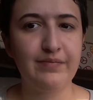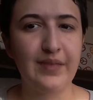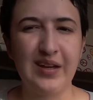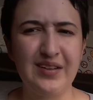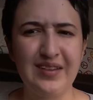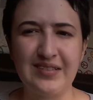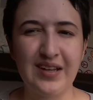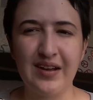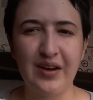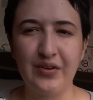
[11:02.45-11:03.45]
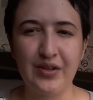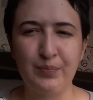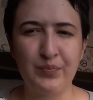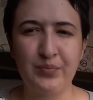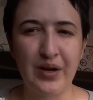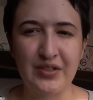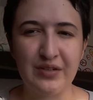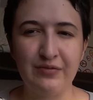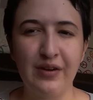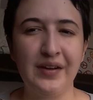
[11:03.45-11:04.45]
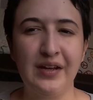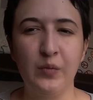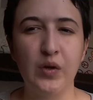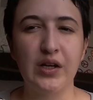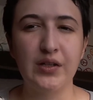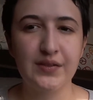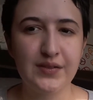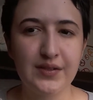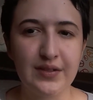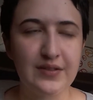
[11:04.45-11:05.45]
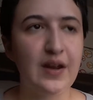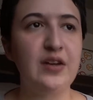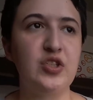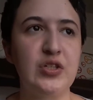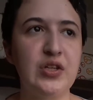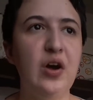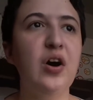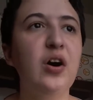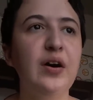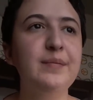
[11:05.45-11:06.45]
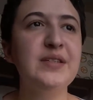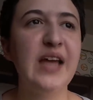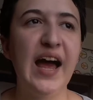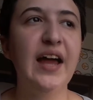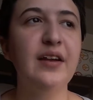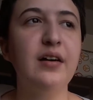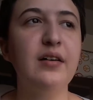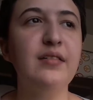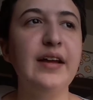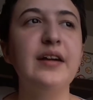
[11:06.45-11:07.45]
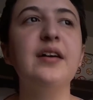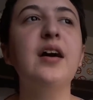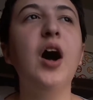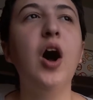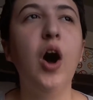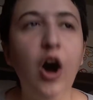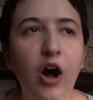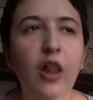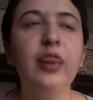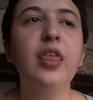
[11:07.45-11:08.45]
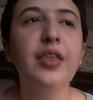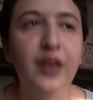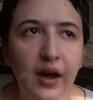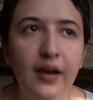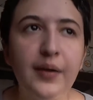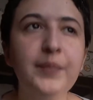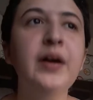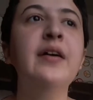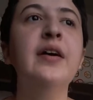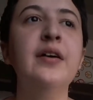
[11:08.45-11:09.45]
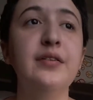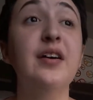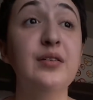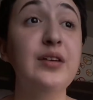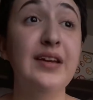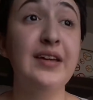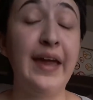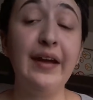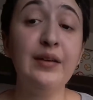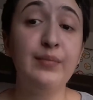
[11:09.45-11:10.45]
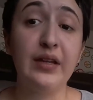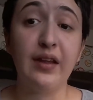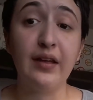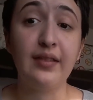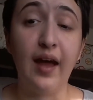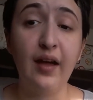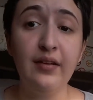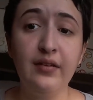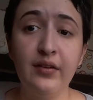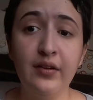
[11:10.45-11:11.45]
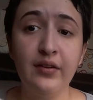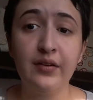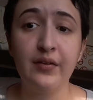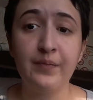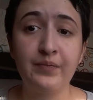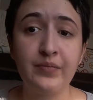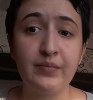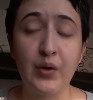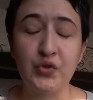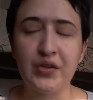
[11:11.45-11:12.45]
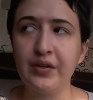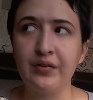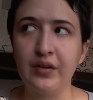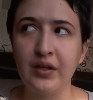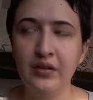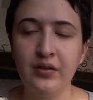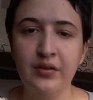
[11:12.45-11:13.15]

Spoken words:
Like, that's not how depression fucking works. It's not just, oh, I'm sad, like, all the time. No, it can be like that. Most certainly.